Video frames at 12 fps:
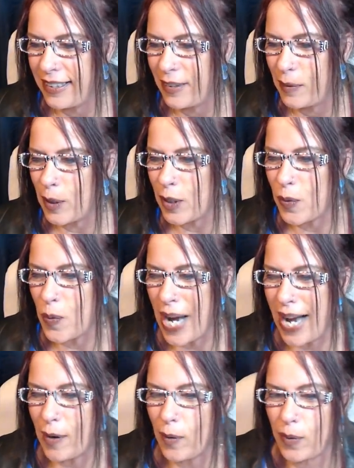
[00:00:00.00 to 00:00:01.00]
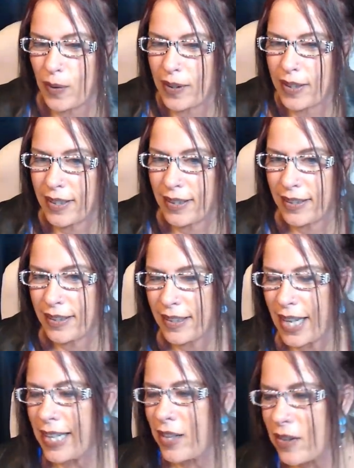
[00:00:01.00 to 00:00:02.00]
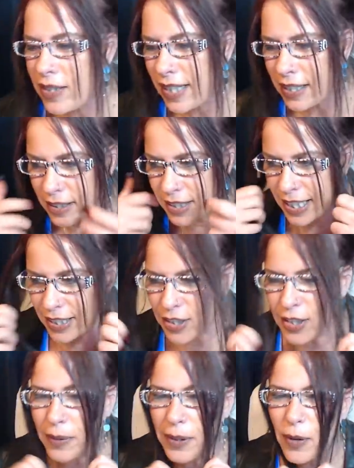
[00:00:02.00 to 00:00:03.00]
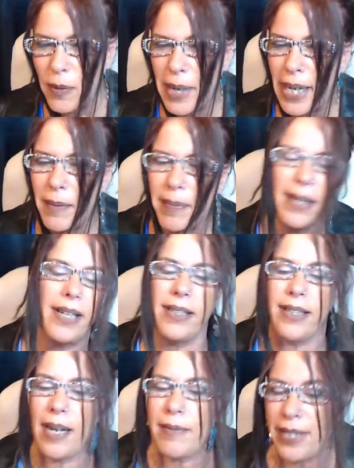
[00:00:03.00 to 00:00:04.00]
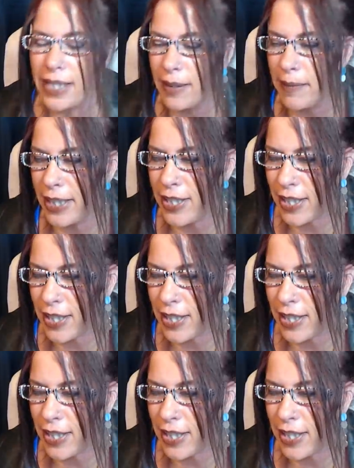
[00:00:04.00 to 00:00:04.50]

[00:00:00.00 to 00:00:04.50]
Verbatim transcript: what's wow? I know because I look like shit with no makeup on. I'm still in my